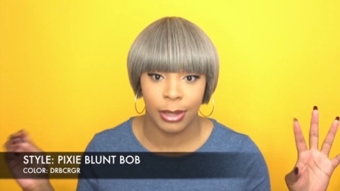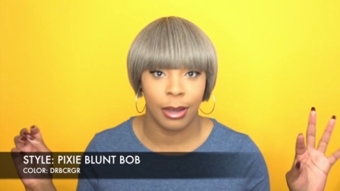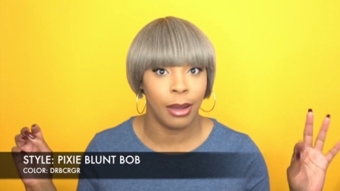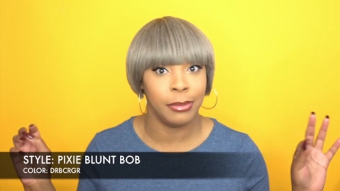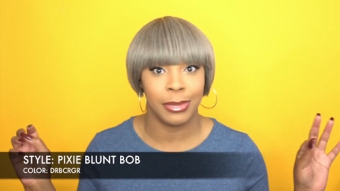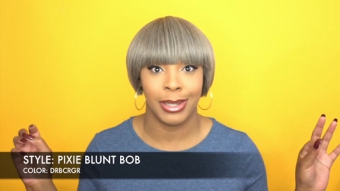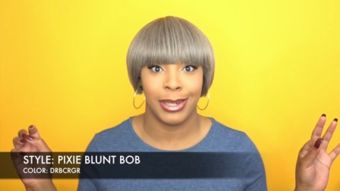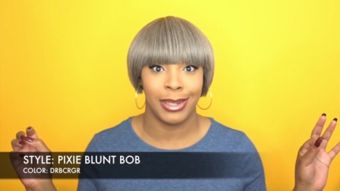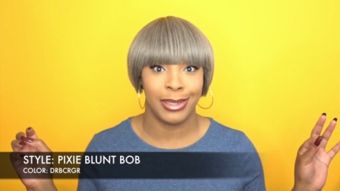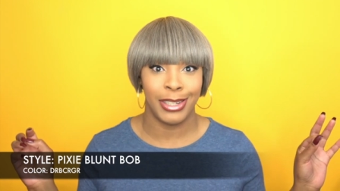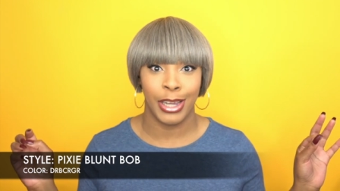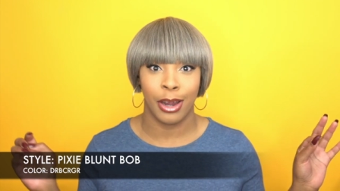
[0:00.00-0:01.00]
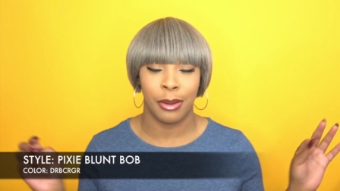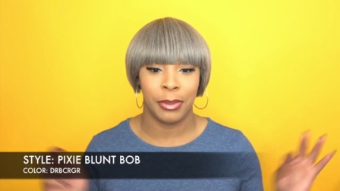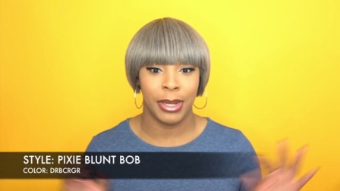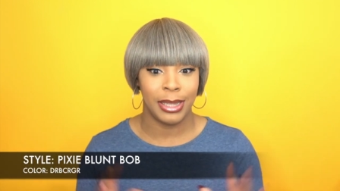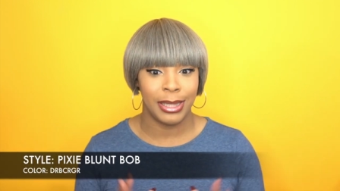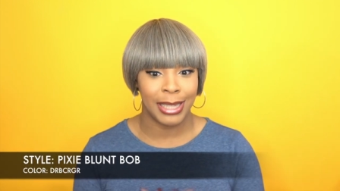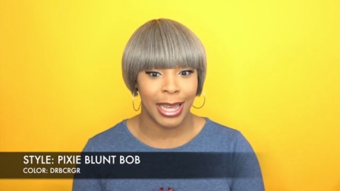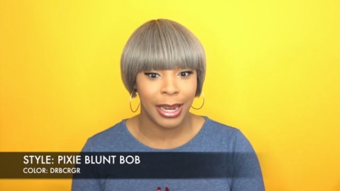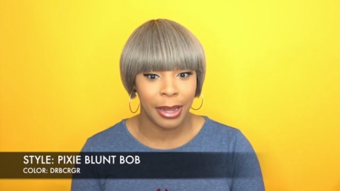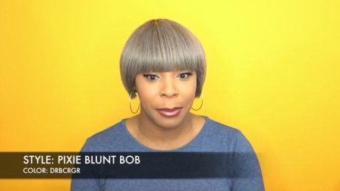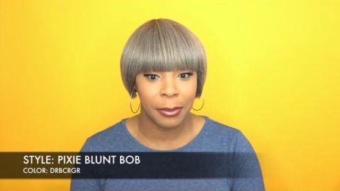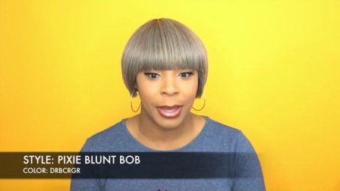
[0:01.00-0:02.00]
It comes in a DRB
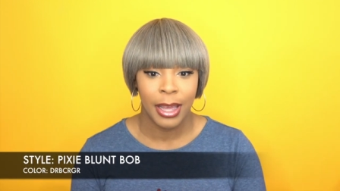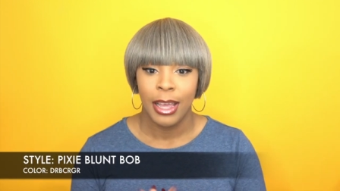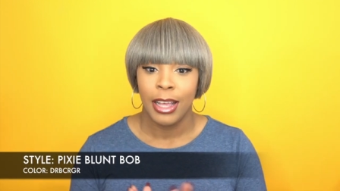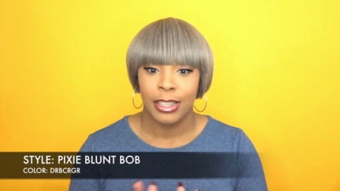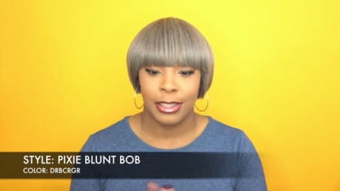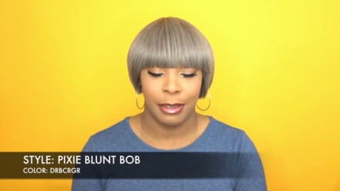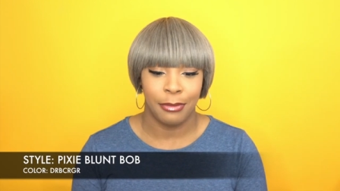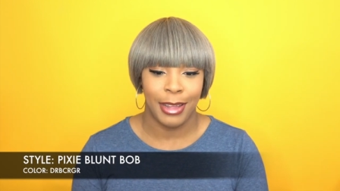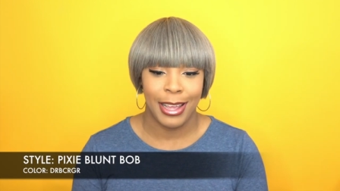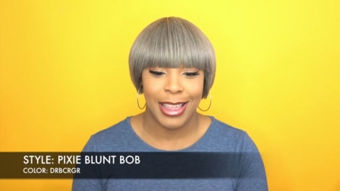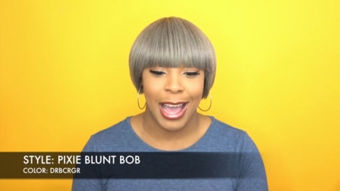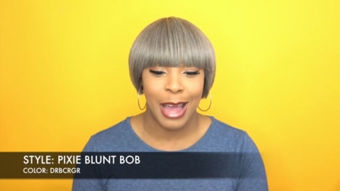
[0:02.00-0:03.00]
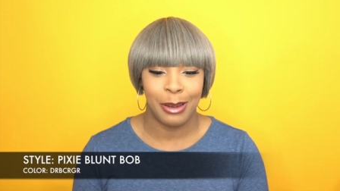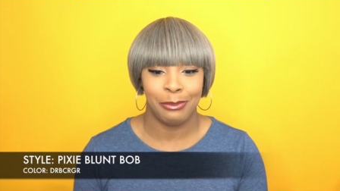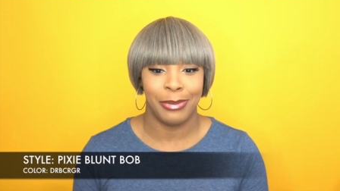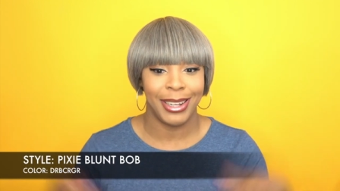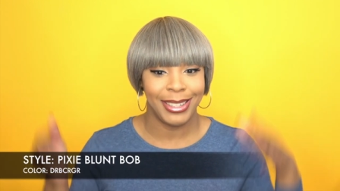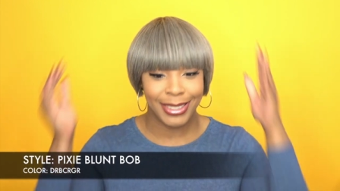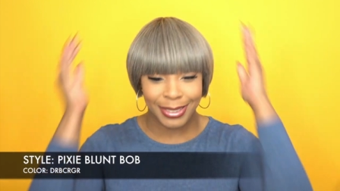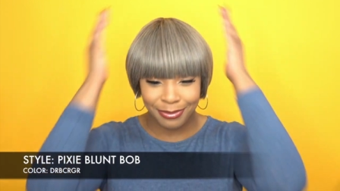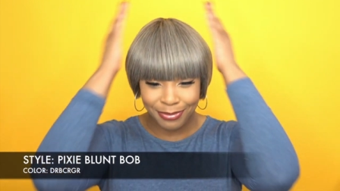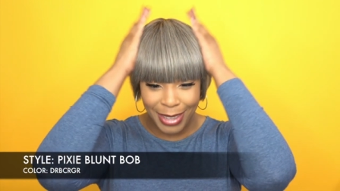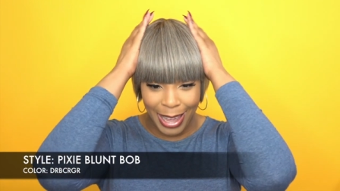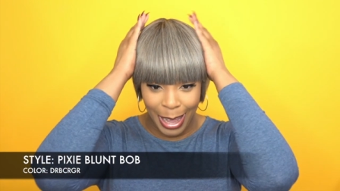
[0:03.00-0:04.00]
Denim, stuff like that. But
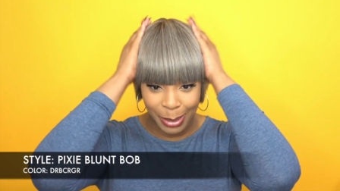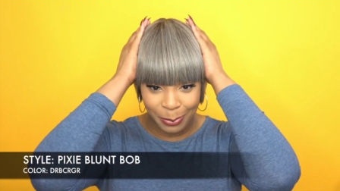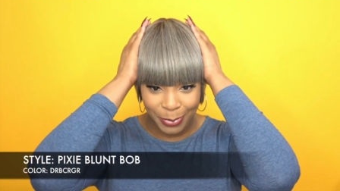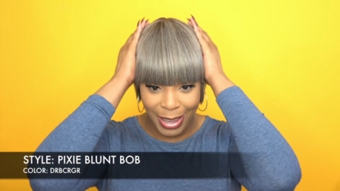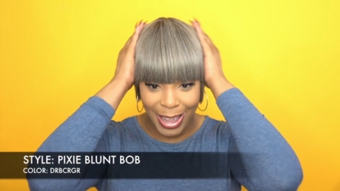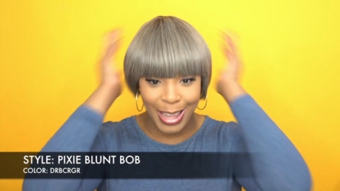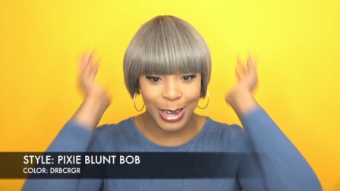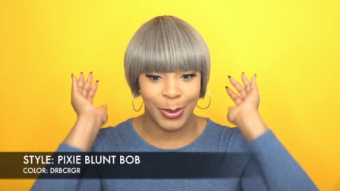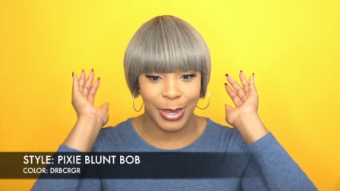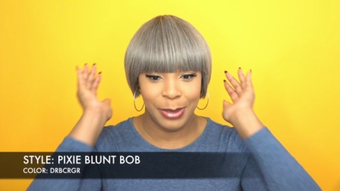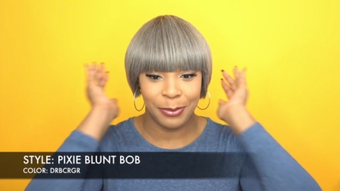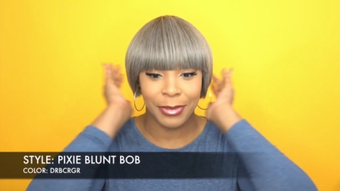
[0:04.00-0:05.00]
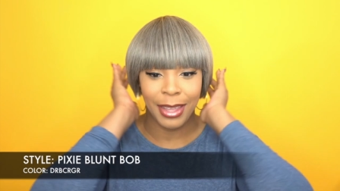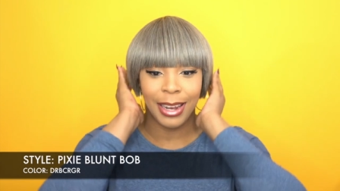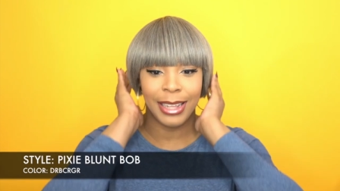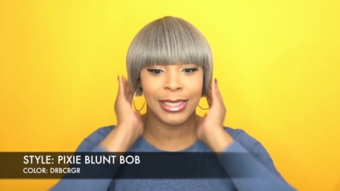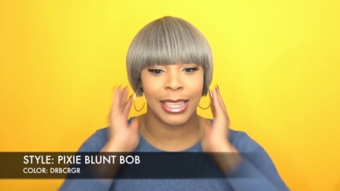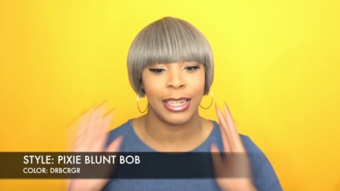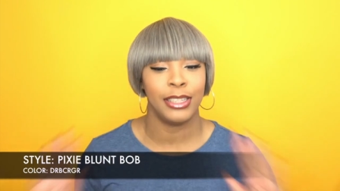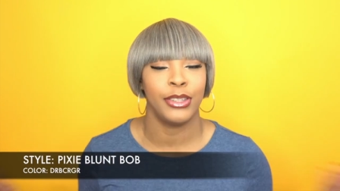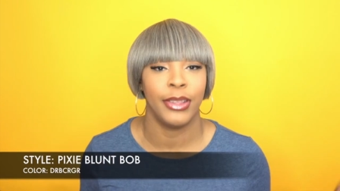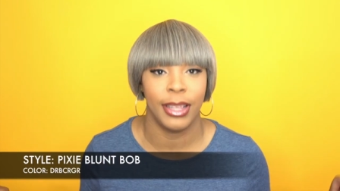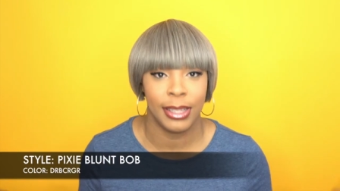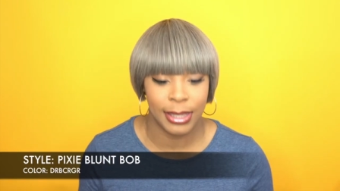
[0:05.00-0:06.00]
yeah, anyway, let's get
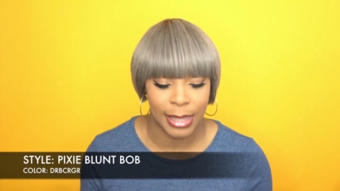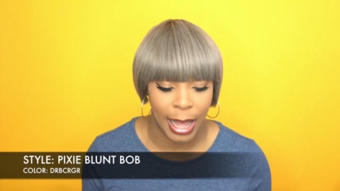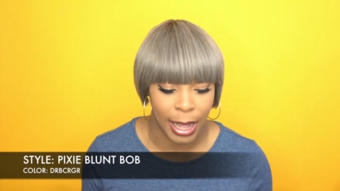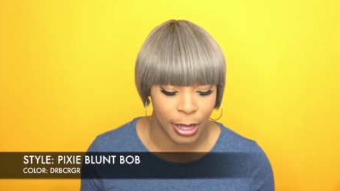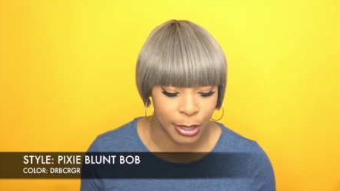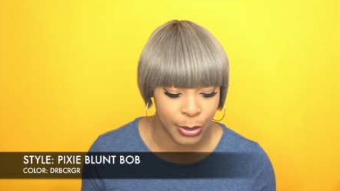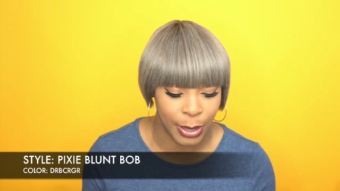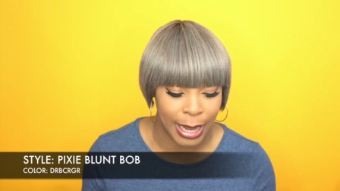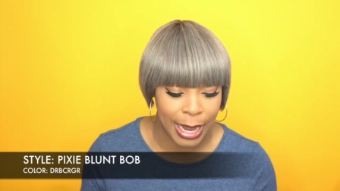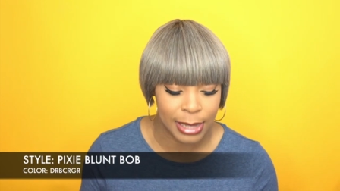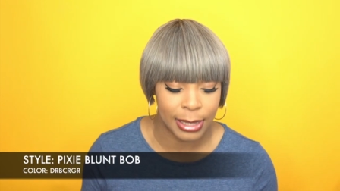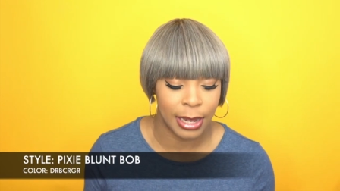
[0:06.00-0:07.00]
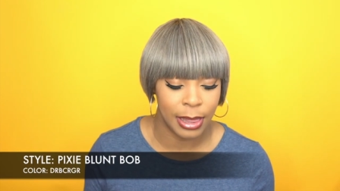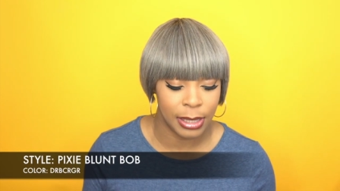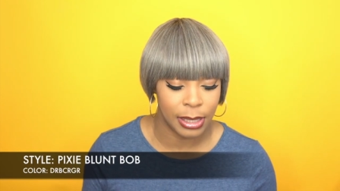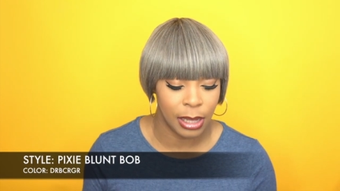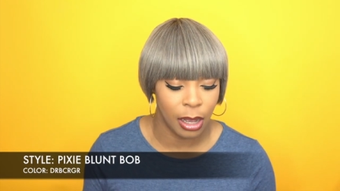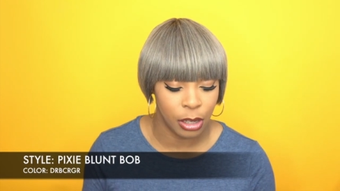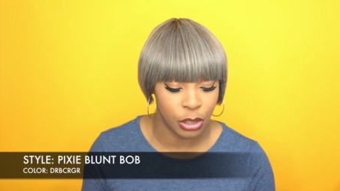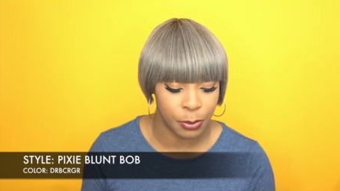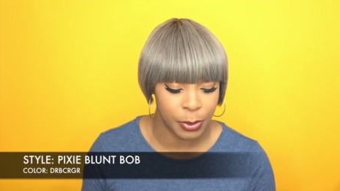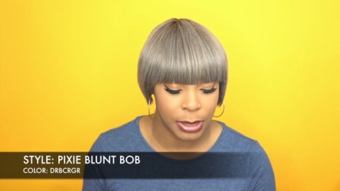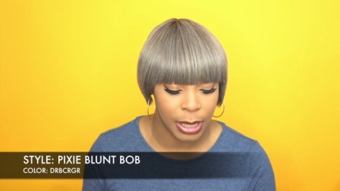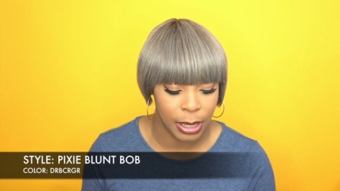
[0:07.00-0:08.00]
into the style. So like I said, this is
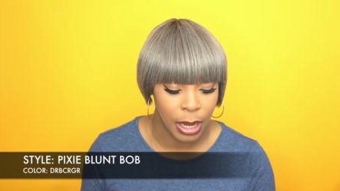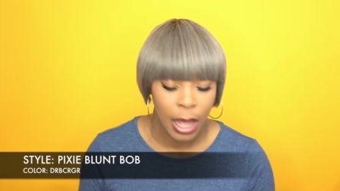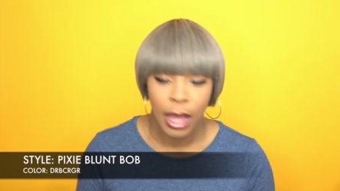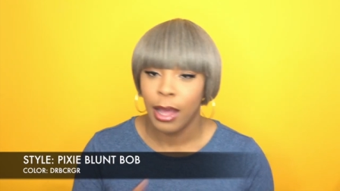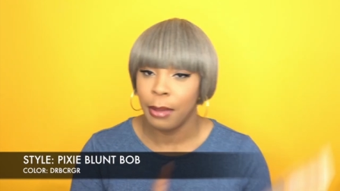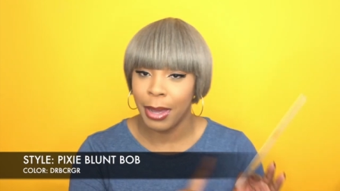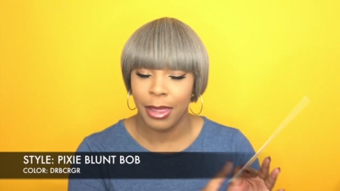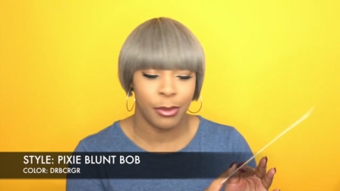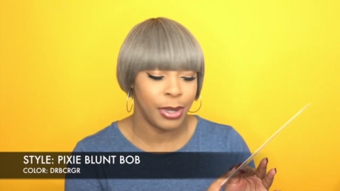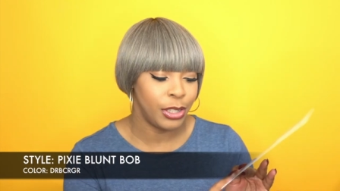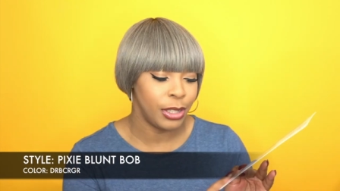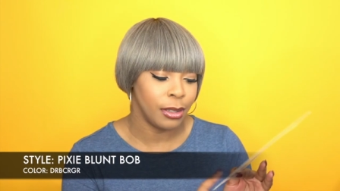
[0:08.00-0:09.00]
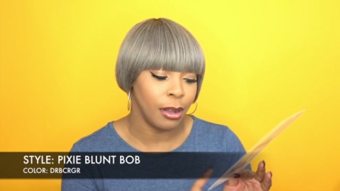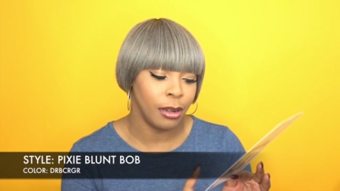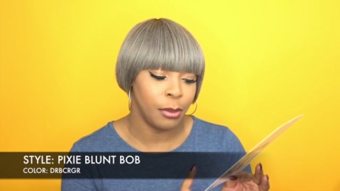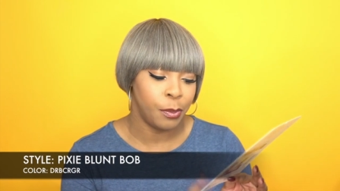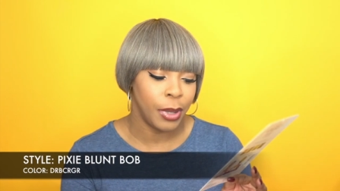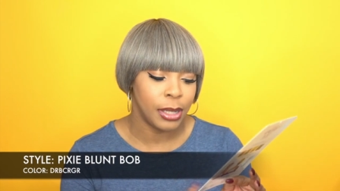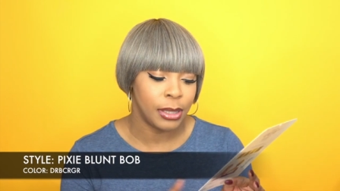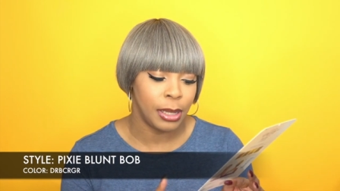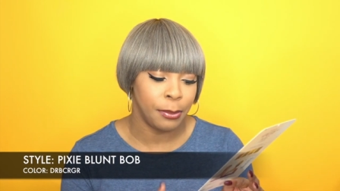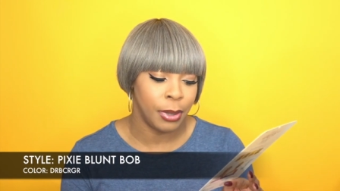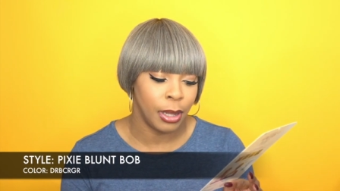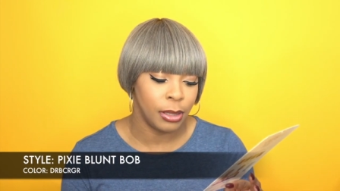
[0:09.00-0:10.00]
100%. And by the way, she's called
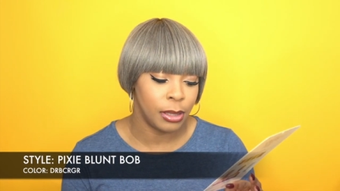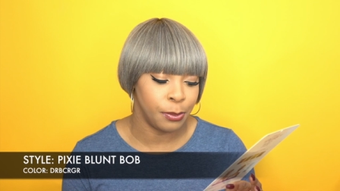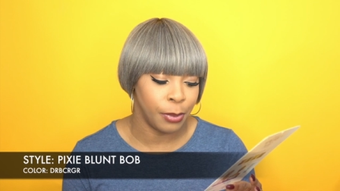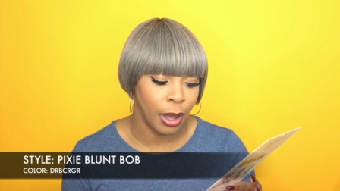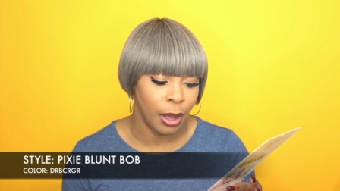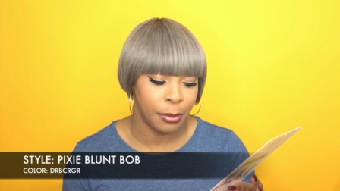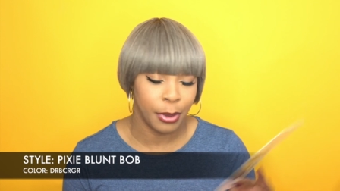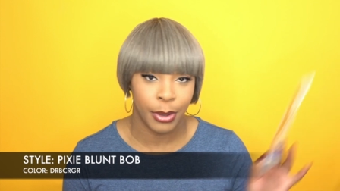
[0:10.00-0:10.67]
Pixie Blunt Bob.